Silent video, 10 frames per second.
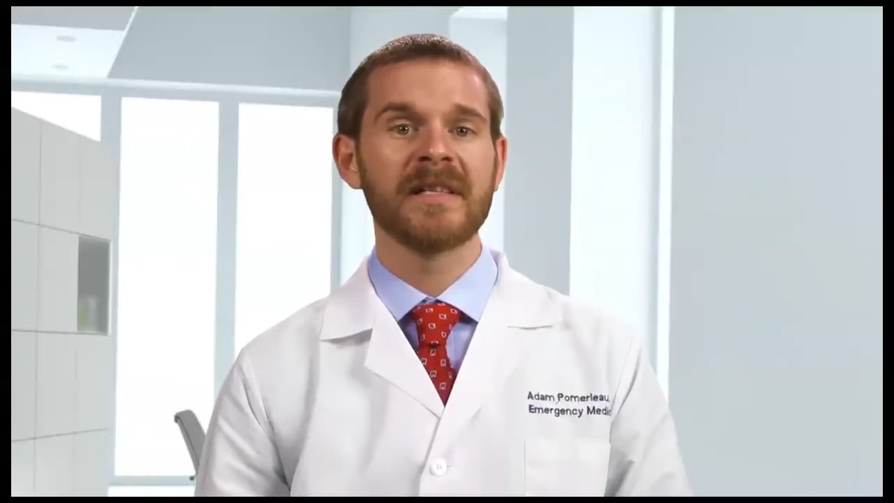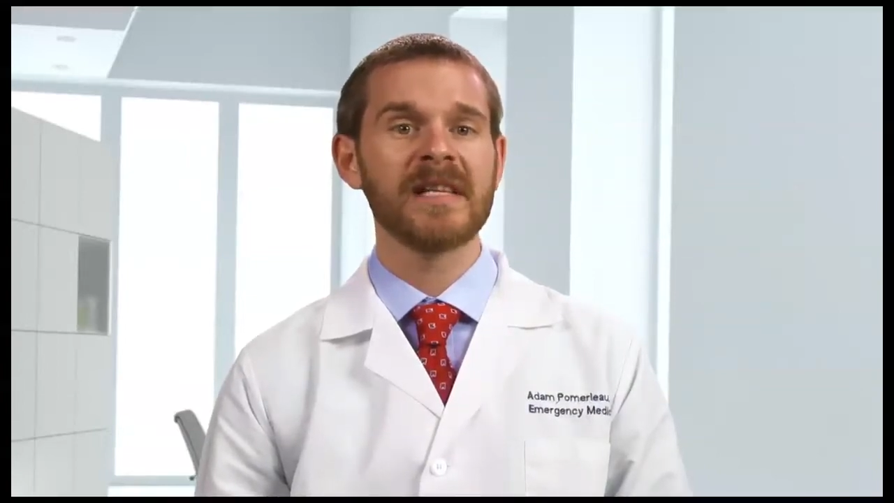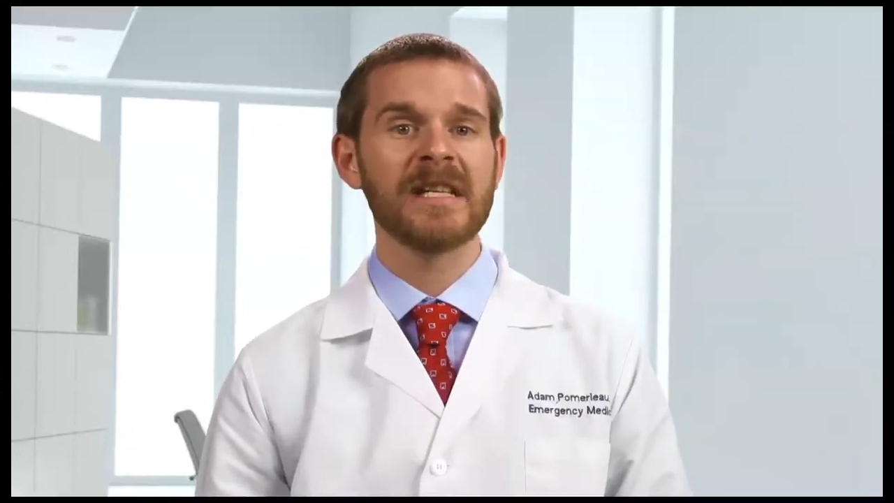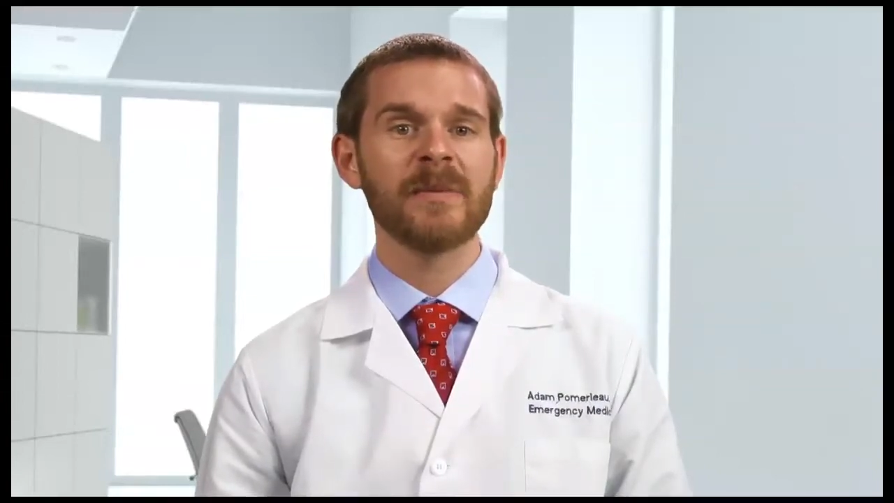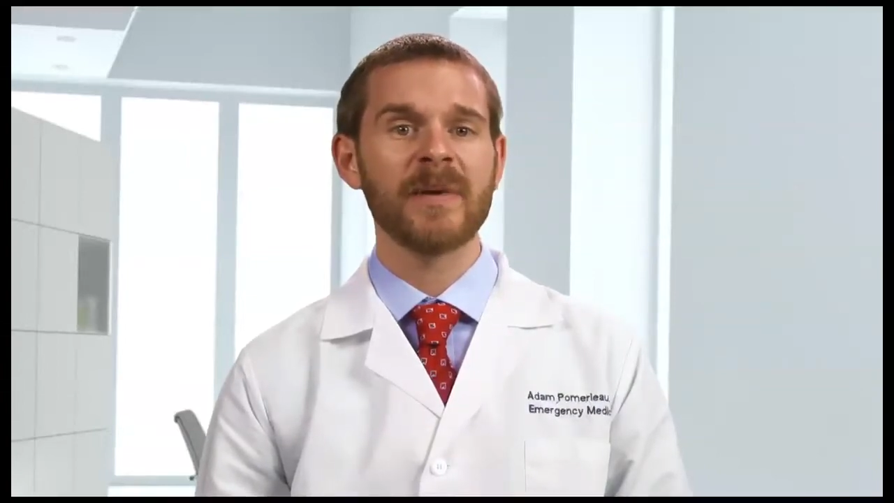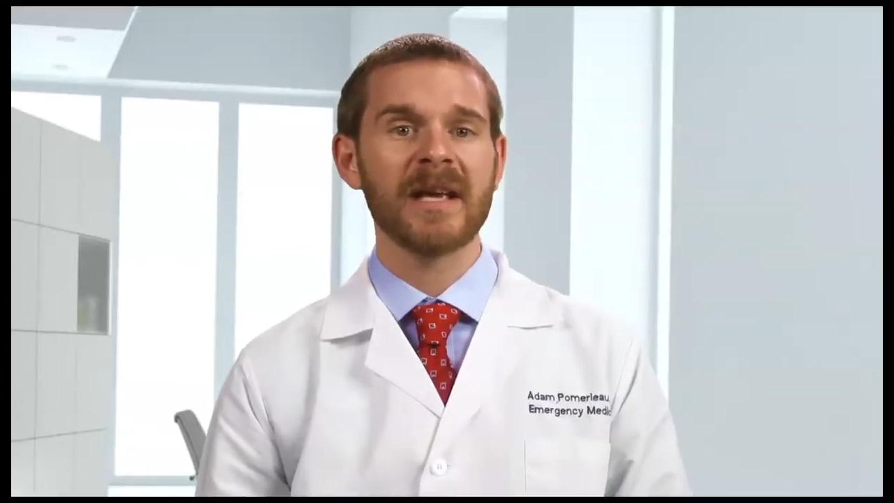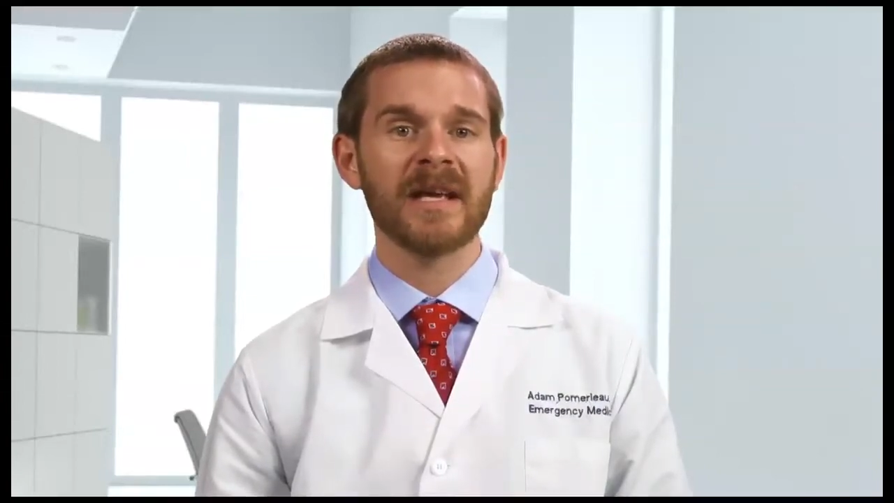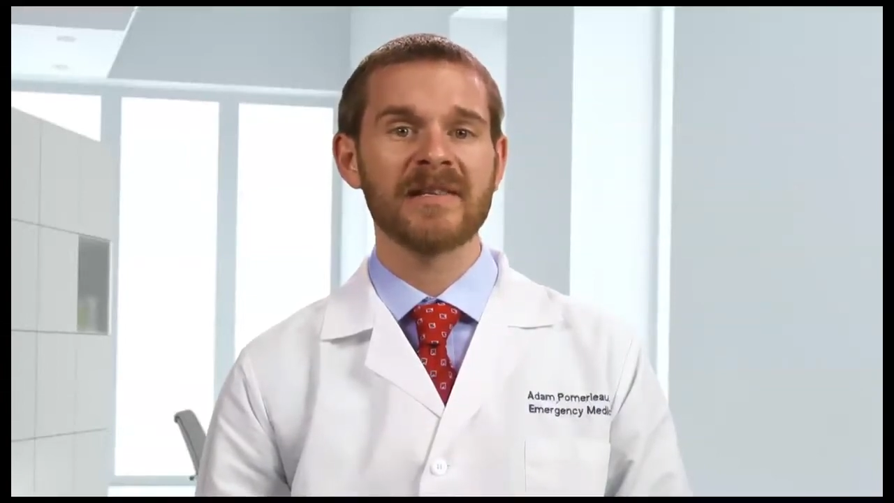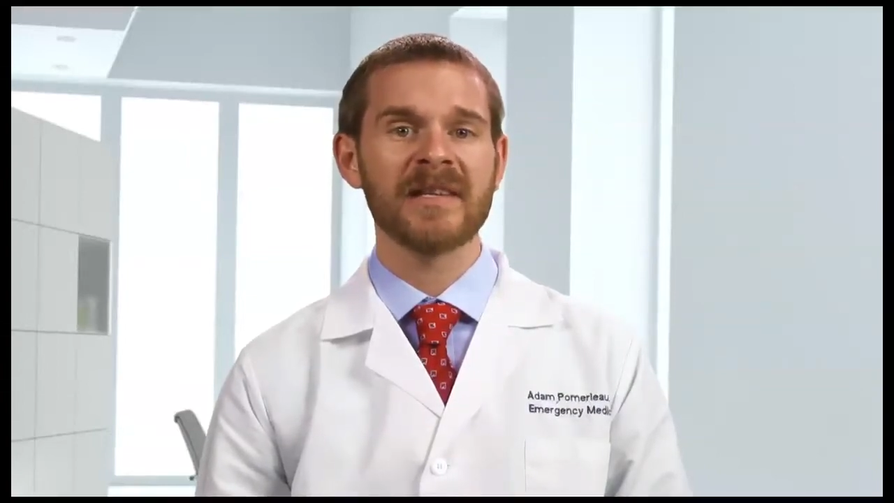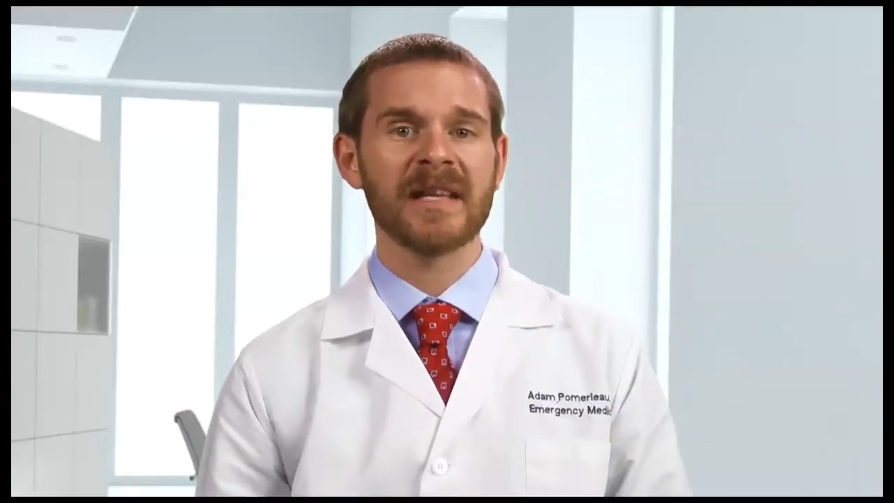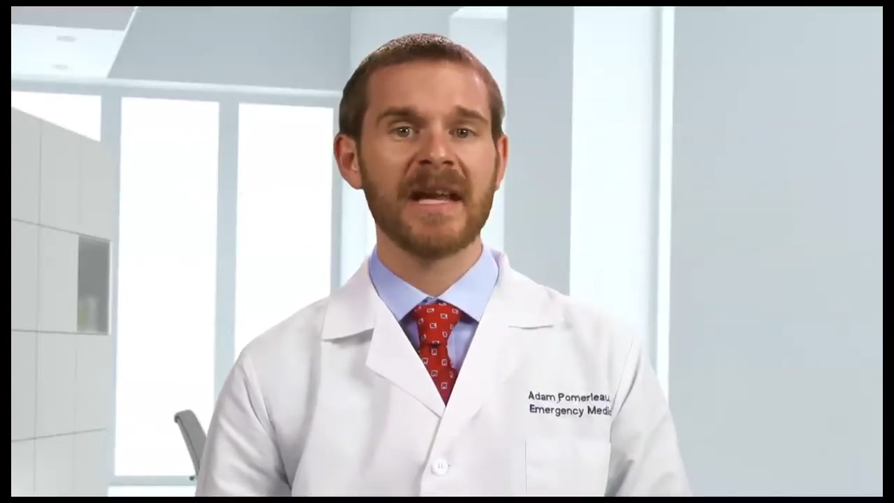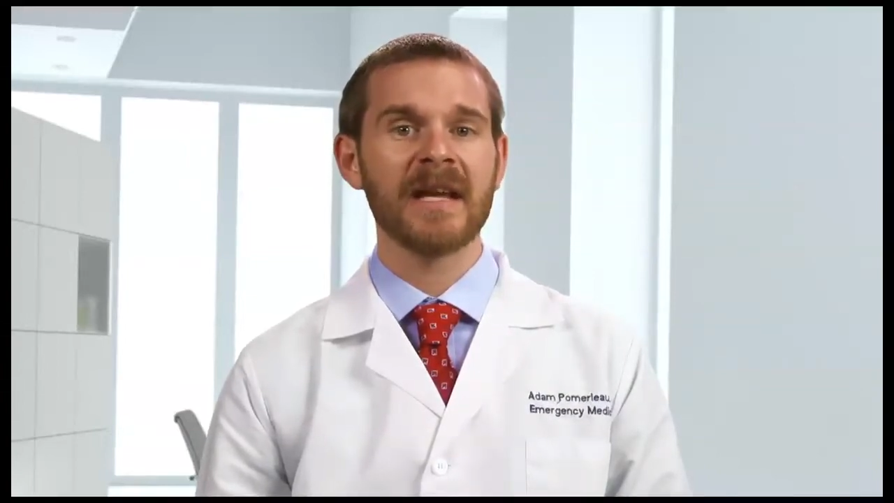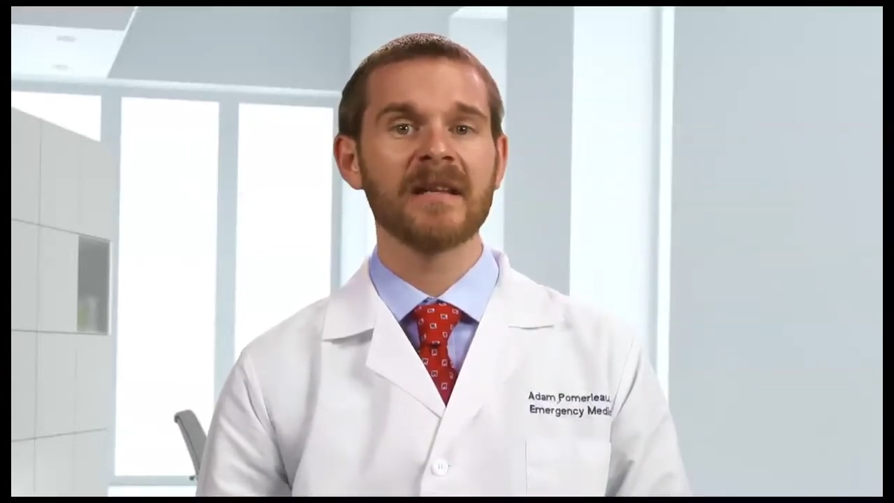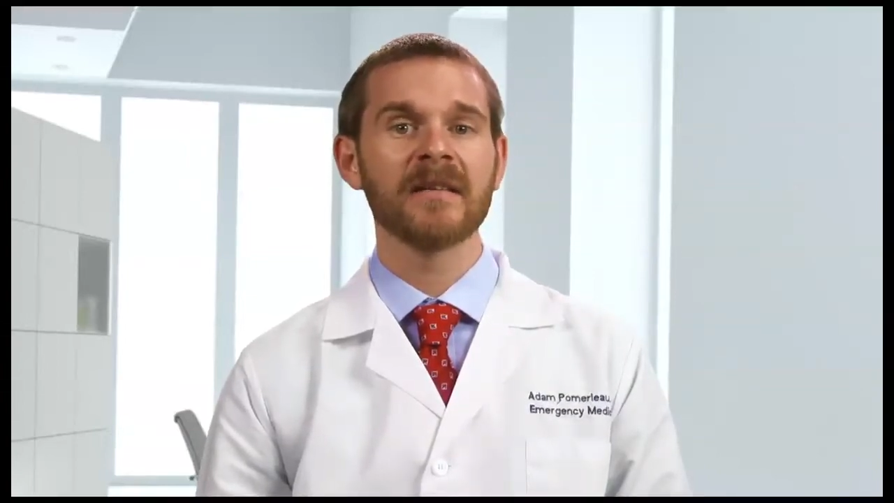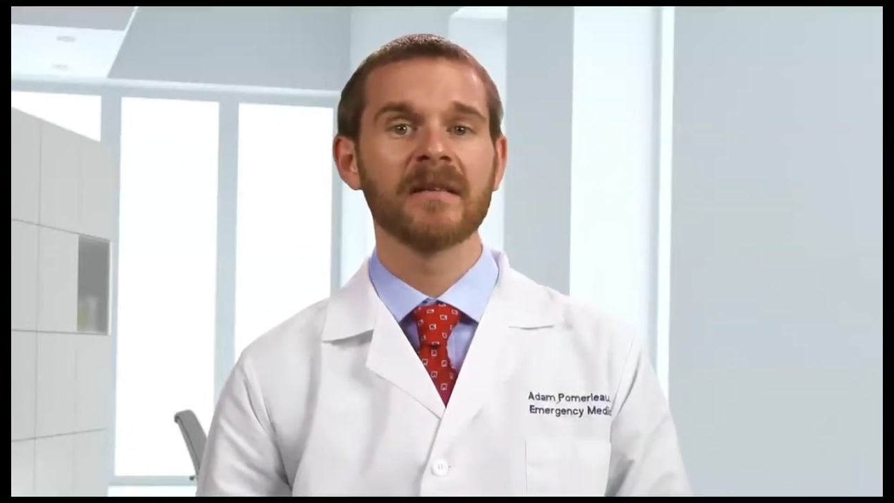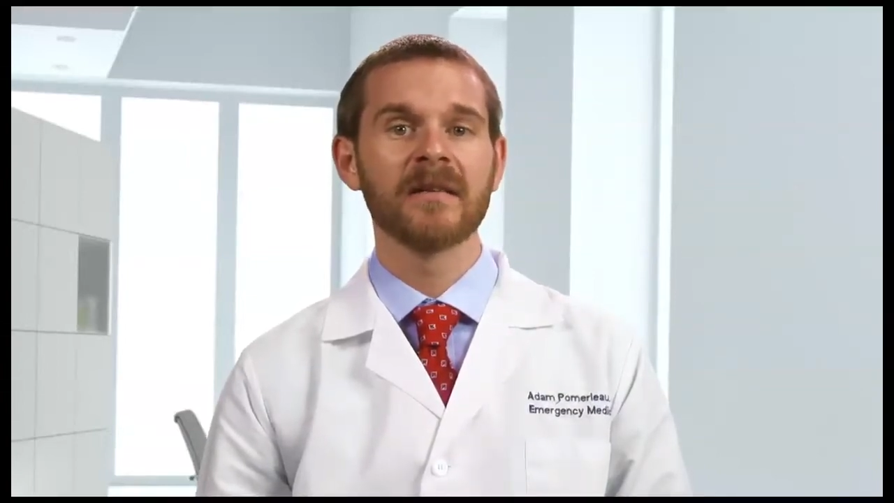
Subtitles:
Dtpa is indicated.